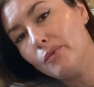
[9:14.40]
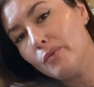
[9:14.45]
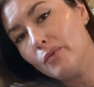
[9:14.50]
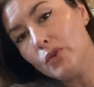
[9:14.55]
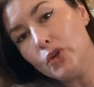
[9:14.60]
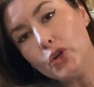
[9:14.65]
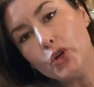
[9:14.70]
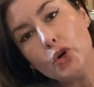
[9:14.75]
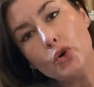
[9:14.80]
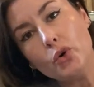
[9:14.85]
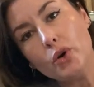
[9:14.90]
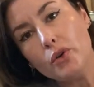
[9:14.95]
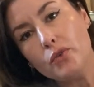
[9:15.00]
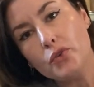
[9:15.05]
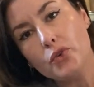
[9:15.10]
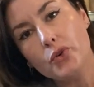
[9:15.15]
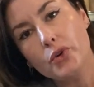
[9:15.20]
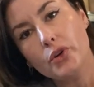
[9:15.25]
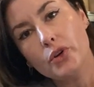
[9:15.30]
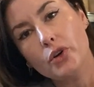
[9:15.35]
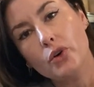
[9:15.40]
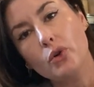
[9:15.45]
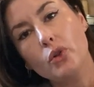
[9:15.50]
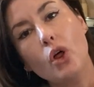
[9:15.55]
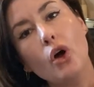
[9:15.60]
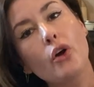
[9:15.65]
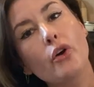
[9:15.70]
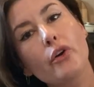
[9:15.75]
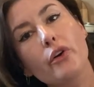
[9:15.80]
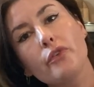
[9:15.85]
You know, you can go
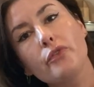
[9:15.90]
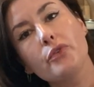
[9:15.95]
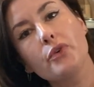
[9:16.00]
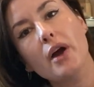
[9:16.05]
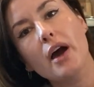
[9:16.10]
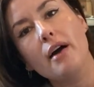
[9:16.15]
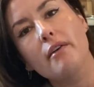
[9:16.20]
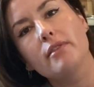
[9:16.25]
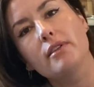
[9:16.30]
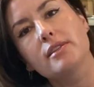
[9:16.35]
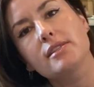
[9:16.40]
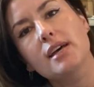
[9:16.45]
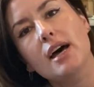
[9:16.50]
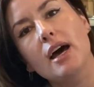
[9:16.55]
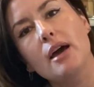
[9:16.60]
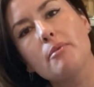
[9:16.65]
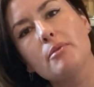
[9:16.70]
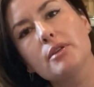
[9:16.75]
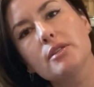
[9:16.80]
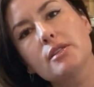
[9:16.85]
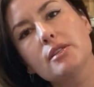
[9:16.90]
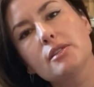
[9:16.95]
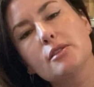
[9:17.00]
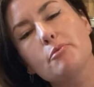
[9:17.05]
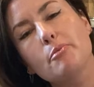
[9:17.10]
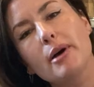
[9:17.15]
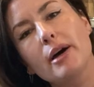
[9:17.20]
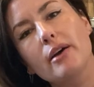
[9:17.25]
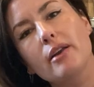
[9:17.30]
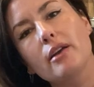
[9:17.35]
longer if you have the time. This is
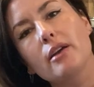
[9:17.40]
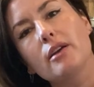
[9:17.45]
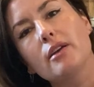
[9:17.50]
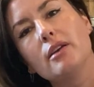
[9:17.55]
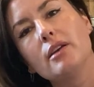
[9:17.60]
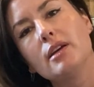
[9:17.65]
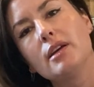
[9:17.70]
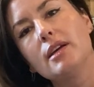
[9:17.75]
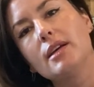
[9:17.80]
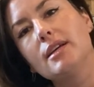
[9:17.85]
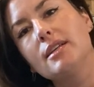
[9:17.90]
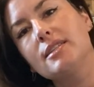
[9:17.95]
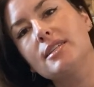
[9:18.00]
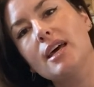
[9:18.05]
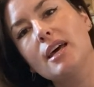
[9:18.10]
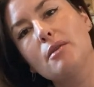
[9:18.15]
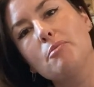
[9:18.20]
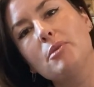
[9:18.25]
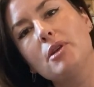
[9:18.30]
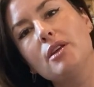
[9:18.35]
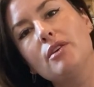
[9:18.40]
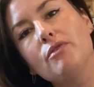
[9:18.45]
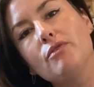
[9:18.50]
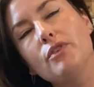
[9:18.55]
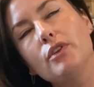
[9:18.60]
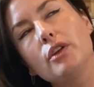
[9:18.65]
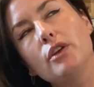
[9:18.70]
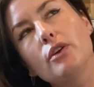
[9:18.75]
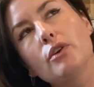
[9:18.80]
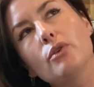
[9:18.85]
about a 10-minute
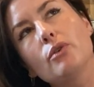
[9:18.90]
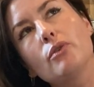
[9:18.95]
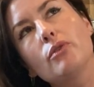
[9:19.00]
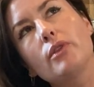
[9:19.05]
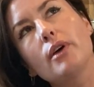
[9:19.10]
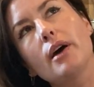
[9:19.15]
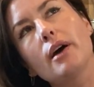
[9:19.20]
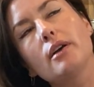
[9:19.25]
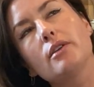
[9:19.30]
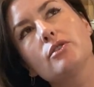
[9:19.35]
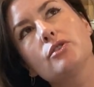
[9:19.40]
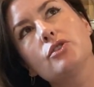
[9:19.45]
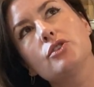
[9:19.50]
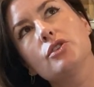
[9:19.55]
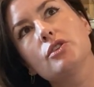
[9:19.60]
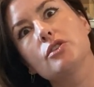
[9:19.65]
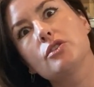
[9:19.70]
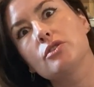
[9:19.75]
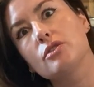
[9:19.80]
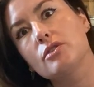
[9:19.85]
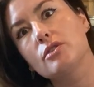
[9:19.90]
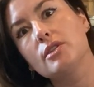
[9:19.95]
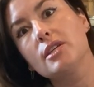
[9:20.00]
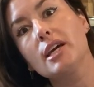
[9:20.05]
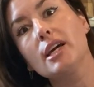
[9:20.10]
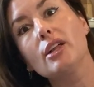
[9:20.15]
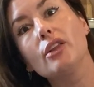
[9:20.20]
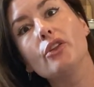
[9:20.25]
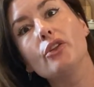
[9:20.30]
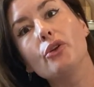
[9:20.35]
video to just
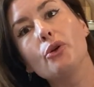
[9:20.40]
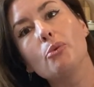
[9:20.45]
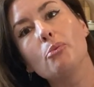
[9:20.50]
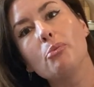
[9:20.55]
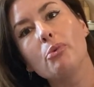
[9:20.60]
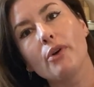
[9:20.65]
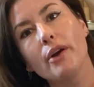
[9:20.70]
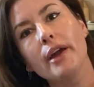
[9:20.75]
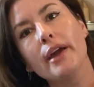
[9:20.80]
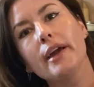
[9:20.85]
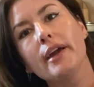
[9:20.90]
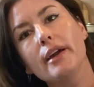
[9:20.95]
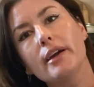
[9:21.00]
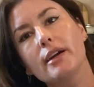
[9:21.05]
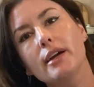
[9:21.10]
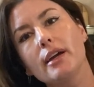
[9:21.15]
take a little break.